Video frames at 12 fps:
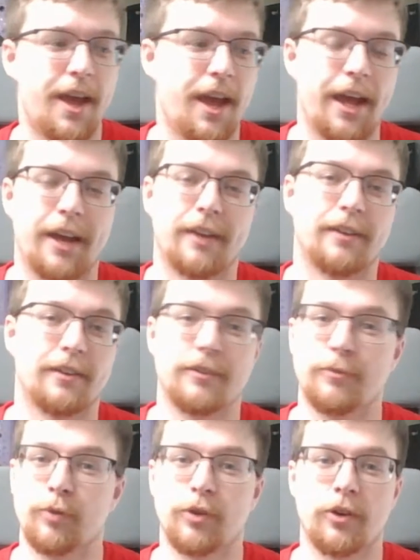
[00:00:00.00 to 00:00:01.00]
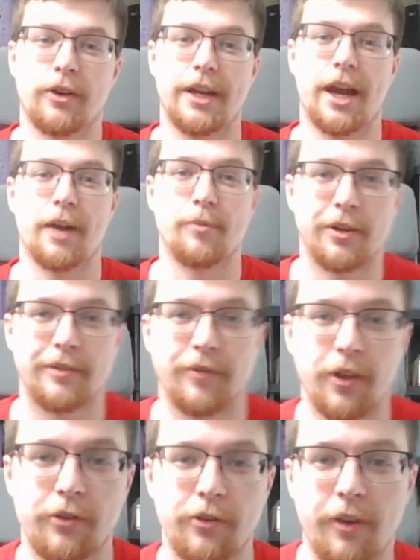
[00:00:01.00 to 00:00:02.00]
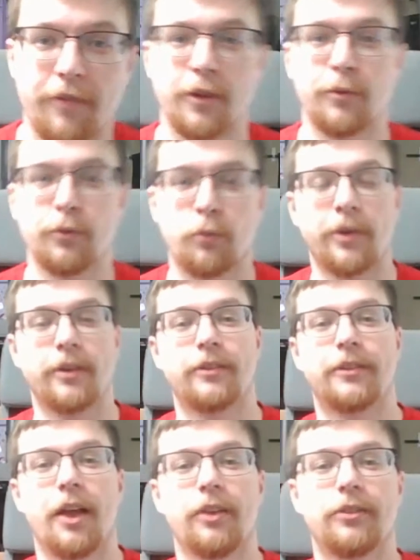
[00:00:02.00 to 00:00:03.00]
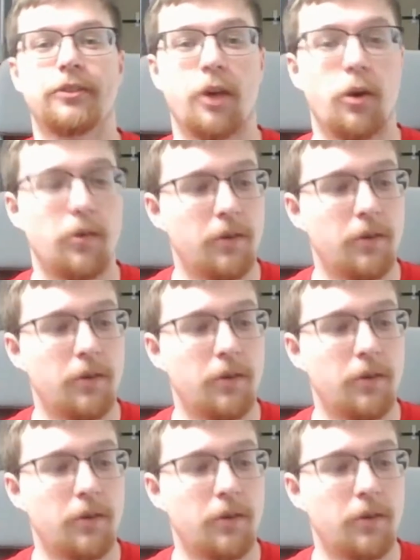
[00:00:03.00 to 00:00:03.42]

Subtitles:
and in return he had a bunch of other stuff that he was wanting to sell, so